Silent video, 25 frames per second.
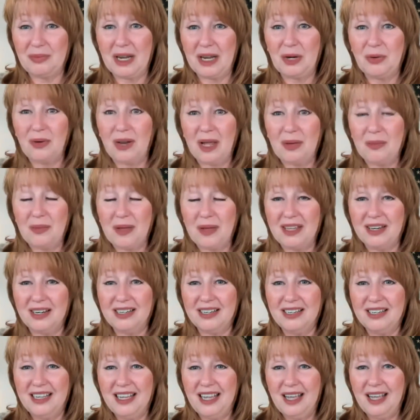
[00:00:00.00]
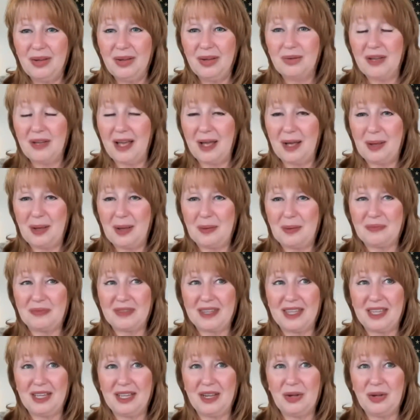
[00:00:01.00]
My grandmother,
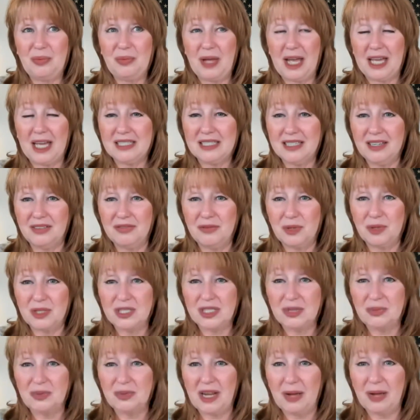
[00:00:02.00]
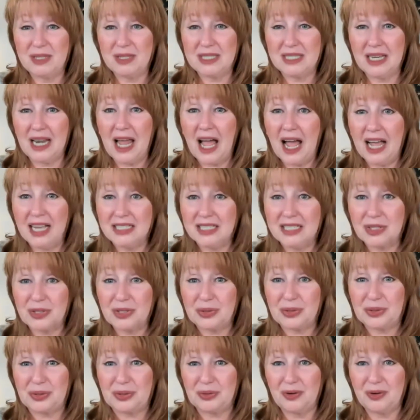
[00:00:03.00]
um, you know, passed unfortunately when I was in high
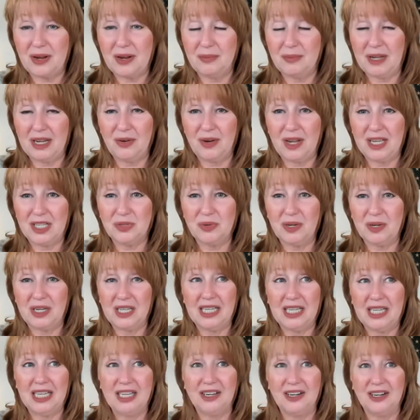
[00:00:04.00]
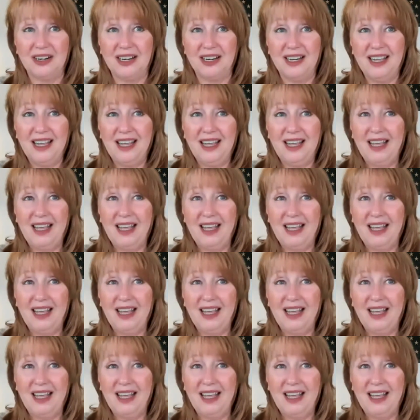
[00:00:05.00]
school, my graduating year.